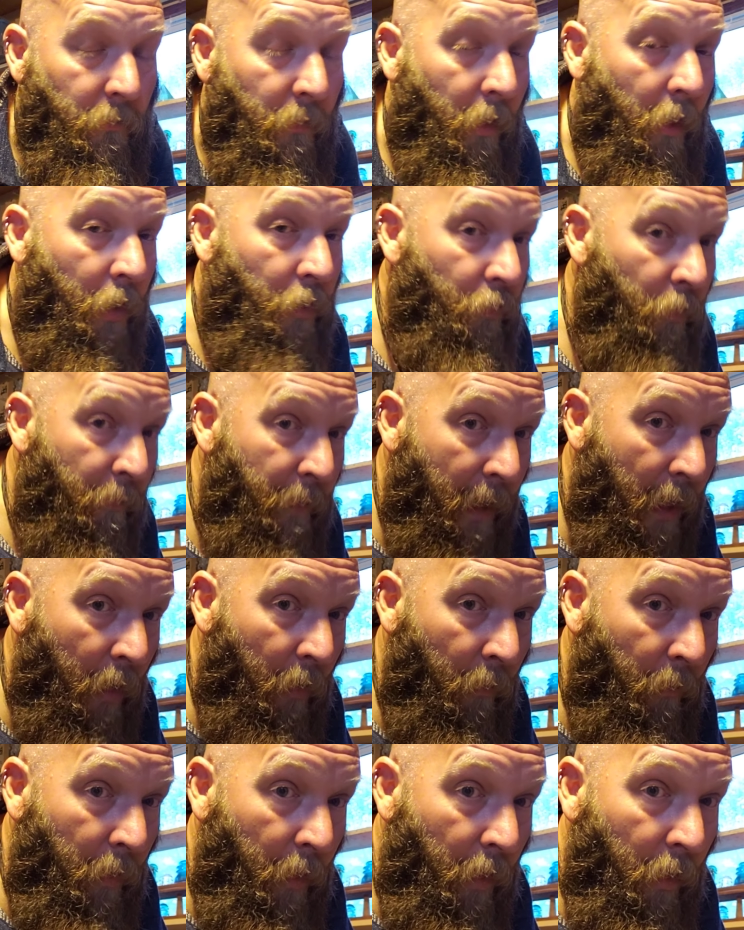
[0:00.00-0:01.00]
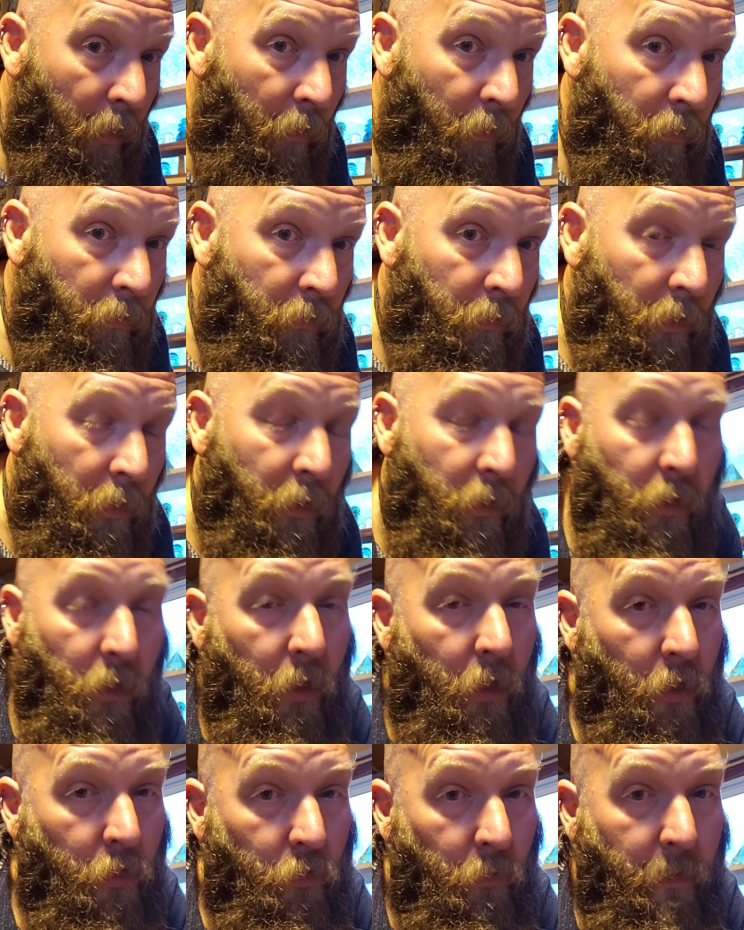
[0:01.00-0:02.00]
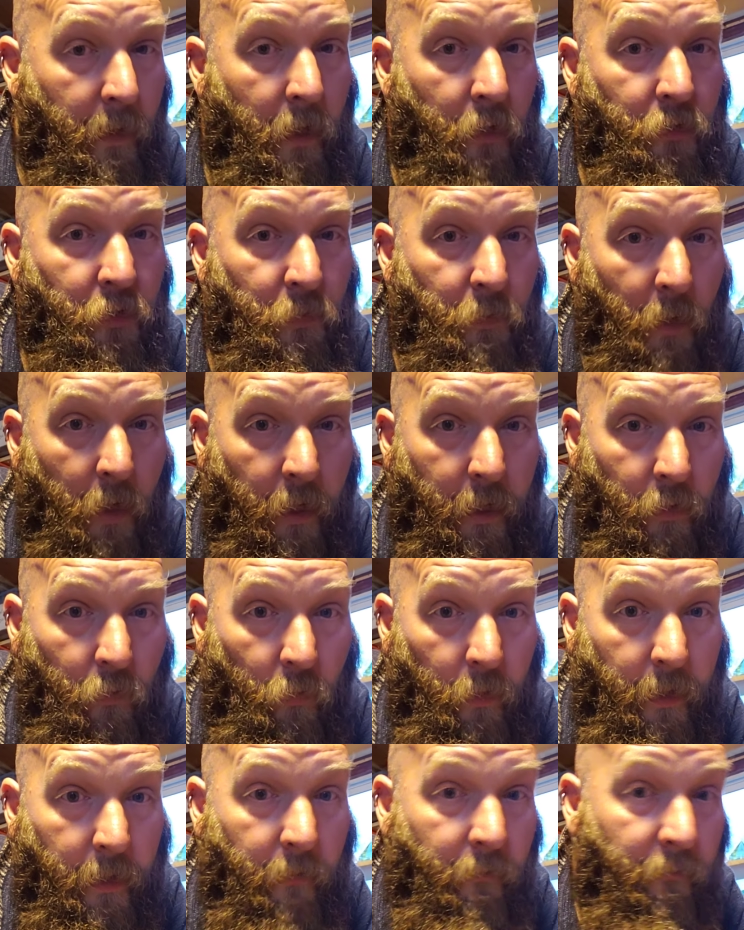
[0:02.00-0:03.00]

100-pound bow, 100-pound spine weight.